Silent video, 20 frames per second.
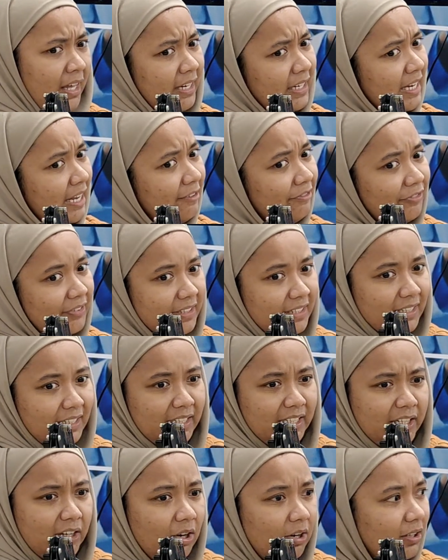
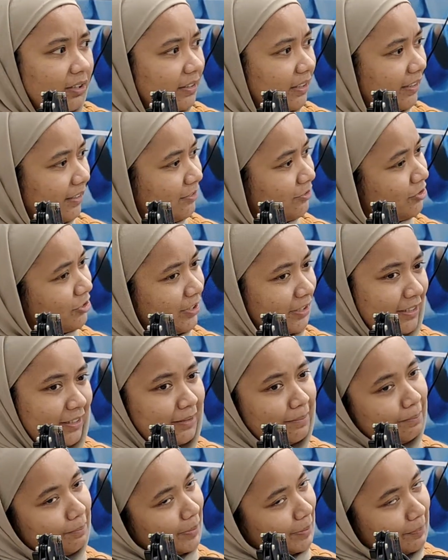Definitely all the engineer
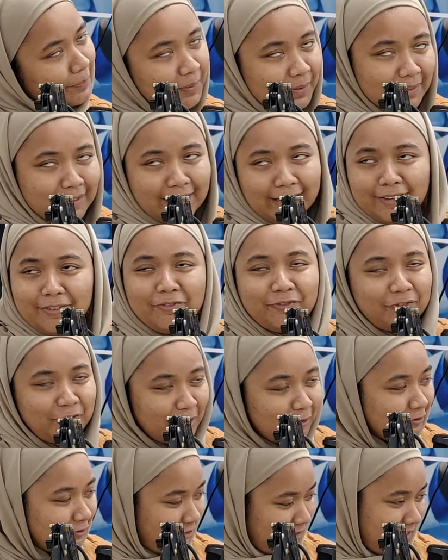people are
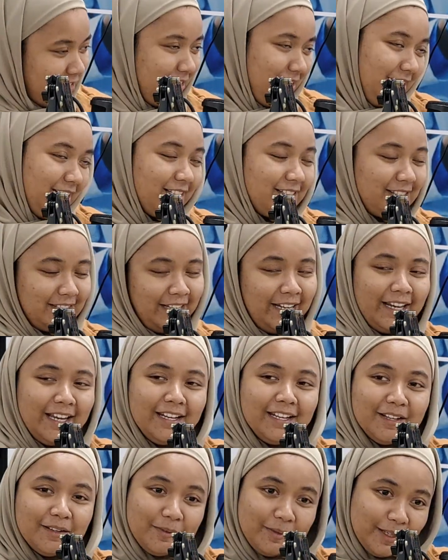from physics.
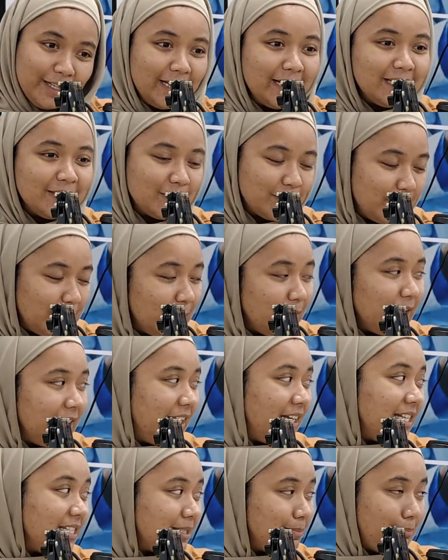Anyway, so it
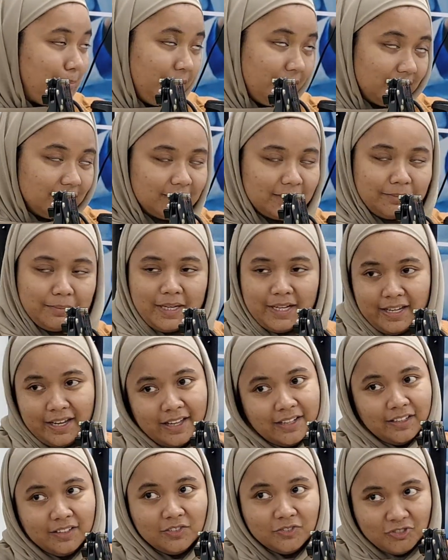is built by an
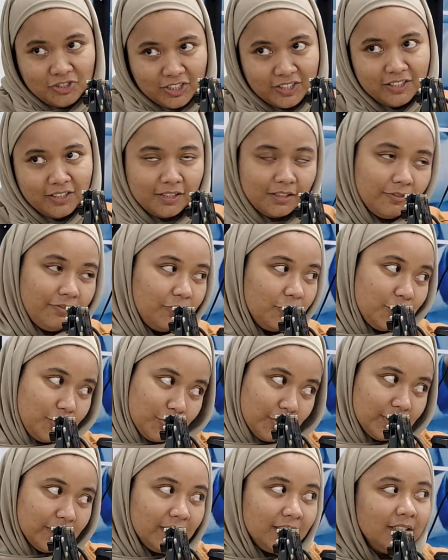engineer for
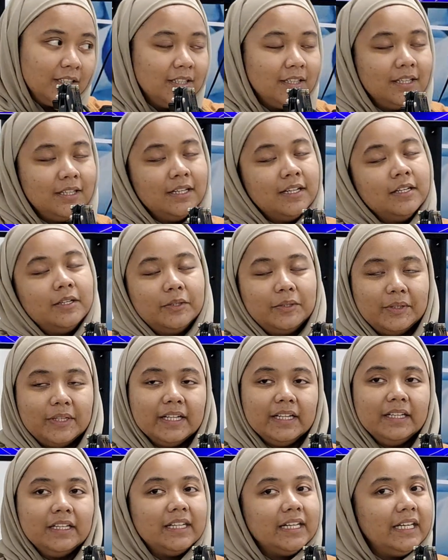sure. All
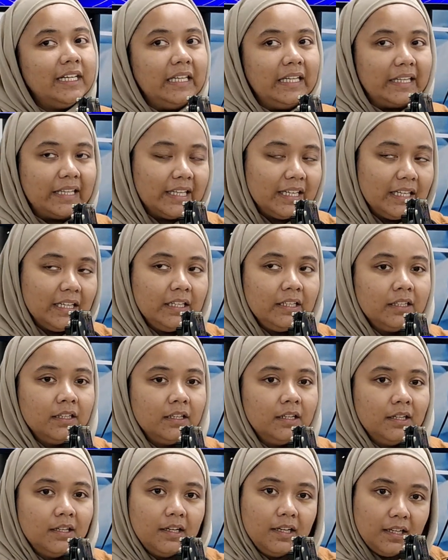right, and then
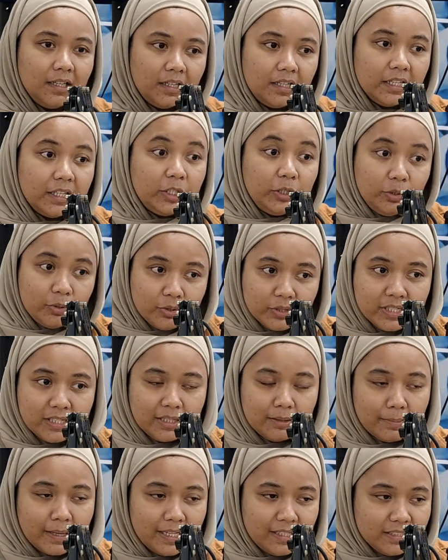used
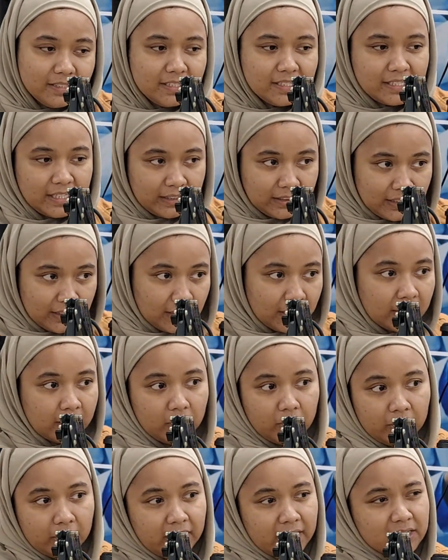in biology setting.
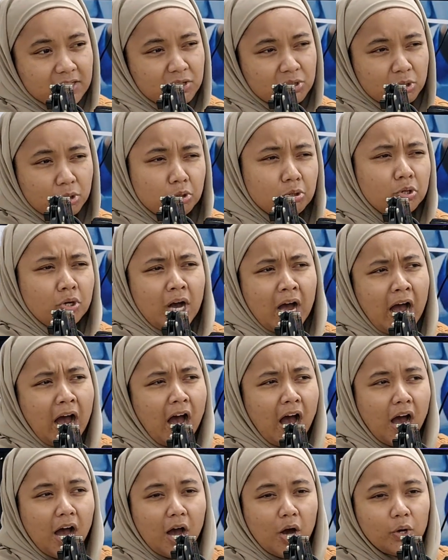All right, so
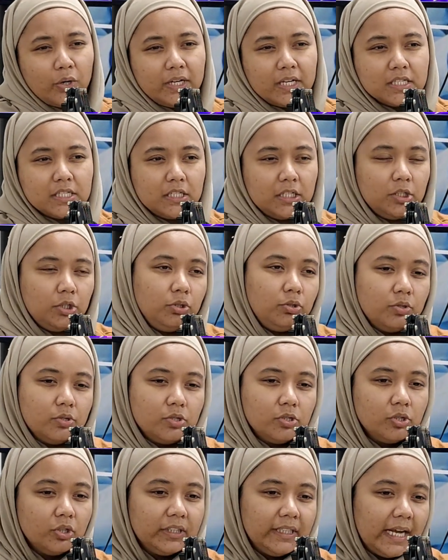how does it use?
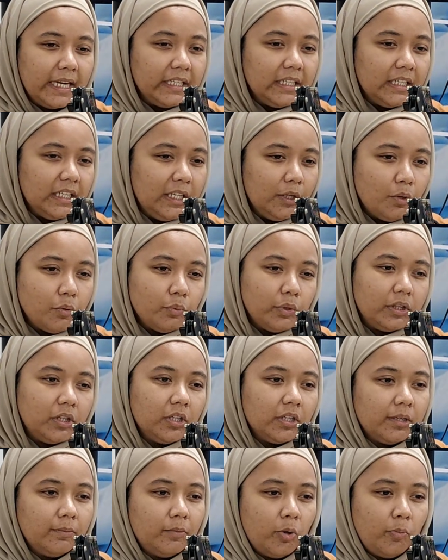So technically when we
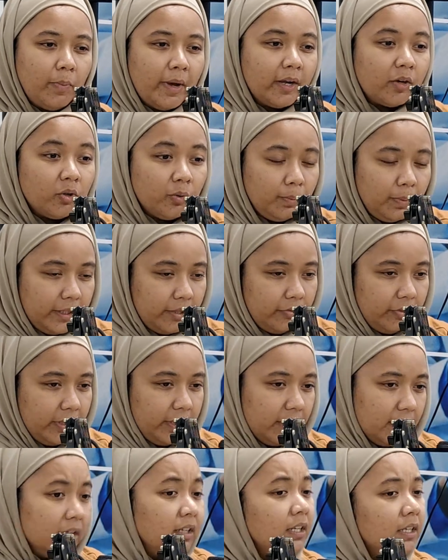talk about microplate
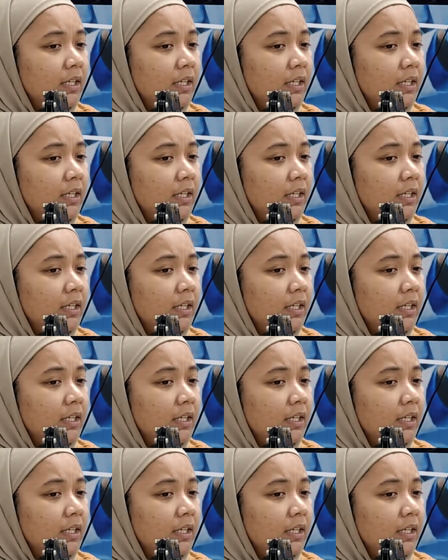reader,